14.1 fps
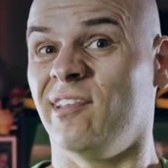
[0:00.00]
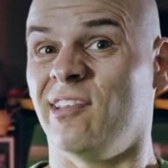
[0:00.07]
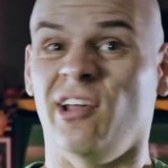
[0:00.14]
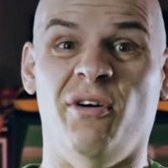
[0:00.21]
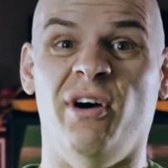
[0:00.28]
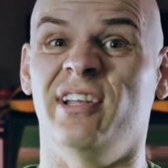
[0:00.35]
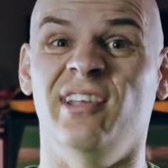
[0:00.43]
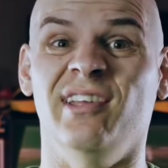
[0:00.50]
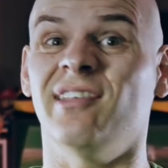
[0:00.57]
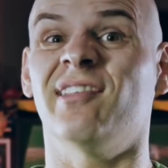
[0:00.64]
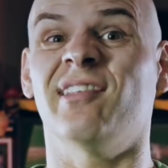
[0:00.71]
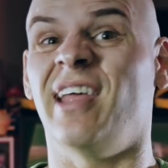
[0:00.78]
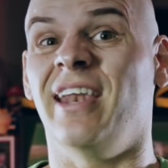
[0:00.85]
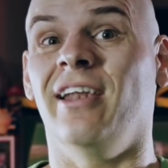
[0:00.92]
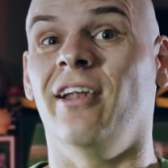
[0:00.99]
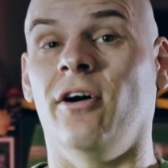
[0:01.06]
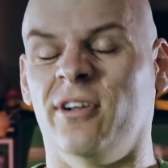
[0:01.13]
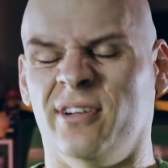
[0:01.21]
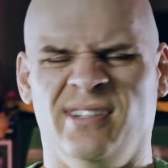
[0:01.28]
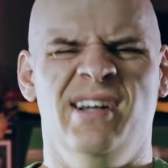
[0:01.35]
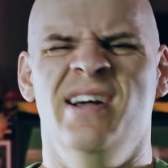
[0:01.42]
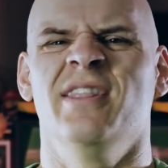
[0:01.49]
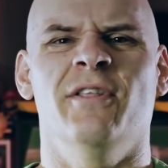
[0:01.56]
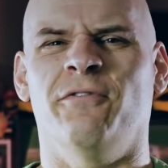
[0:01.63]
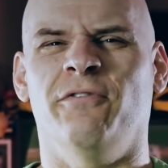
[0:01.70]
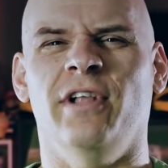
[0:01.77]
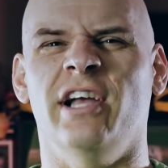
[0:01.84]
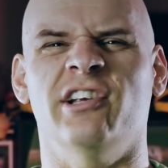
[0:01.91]
so I just centered on the
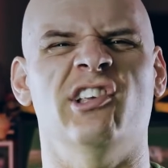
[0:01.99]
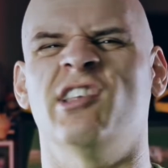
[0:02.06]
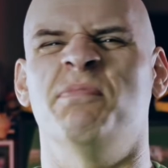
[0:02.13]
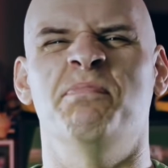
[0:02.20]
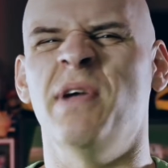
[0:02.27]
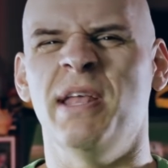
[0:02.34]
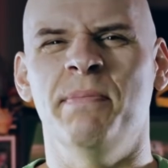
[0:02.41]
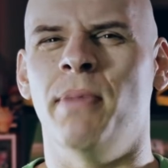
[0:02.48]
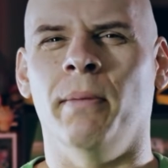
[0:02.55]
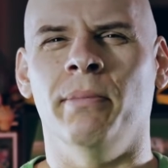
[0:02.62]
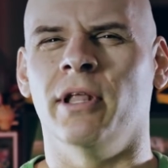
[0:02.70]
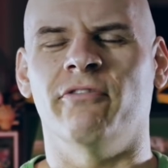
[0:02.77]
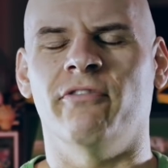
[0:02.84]
Flash speed bubble